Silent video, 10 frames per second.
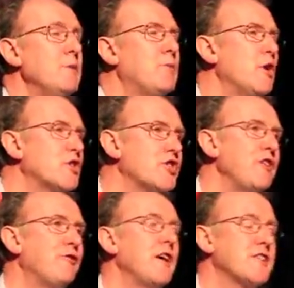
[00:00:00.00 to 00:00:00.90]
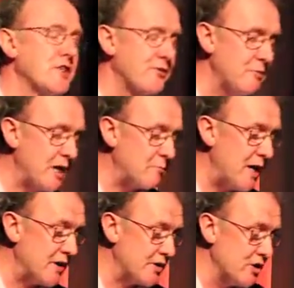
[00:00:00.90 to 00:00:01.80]
Let me pluck 3 phrases from
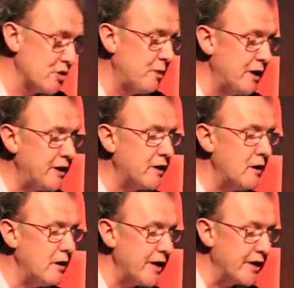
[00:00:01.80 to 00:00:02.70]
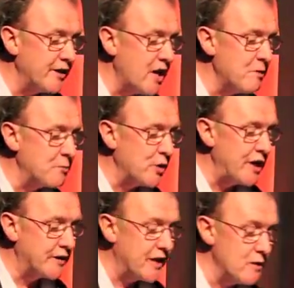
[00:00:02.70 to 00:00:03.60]
that passage. Political and economic
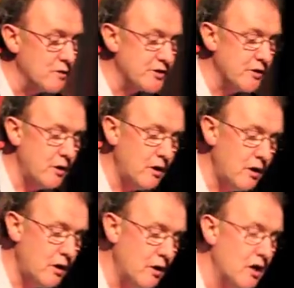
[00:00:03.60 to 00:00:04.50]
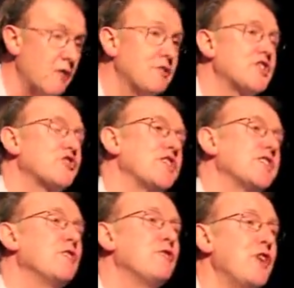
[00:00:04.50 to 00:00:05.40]
breakdowns of
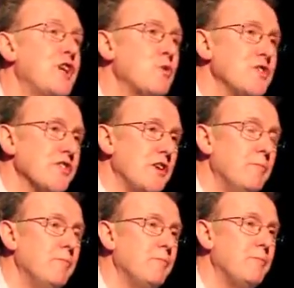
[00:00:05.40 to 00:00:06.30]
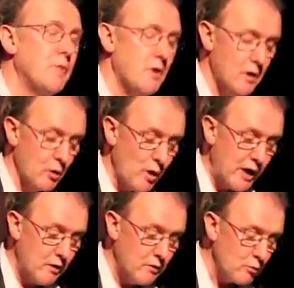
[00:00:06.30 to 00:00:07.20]
distressing frequency.
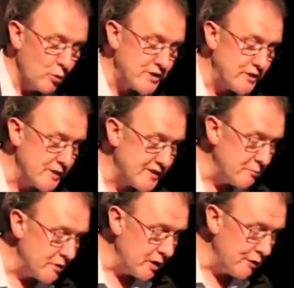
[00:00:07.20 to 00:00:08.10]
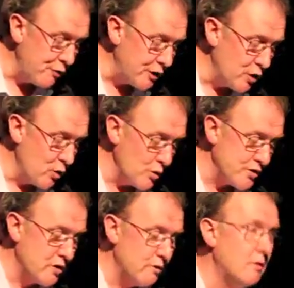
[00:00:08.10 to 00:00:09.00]
Well, we still seem to live with
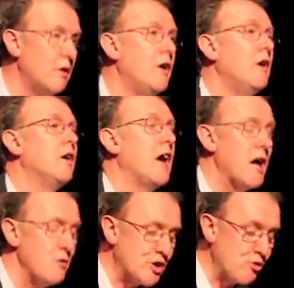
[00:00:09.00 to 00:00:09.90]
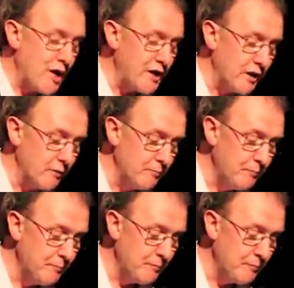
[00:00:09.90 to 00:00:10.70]
those. Irish writing.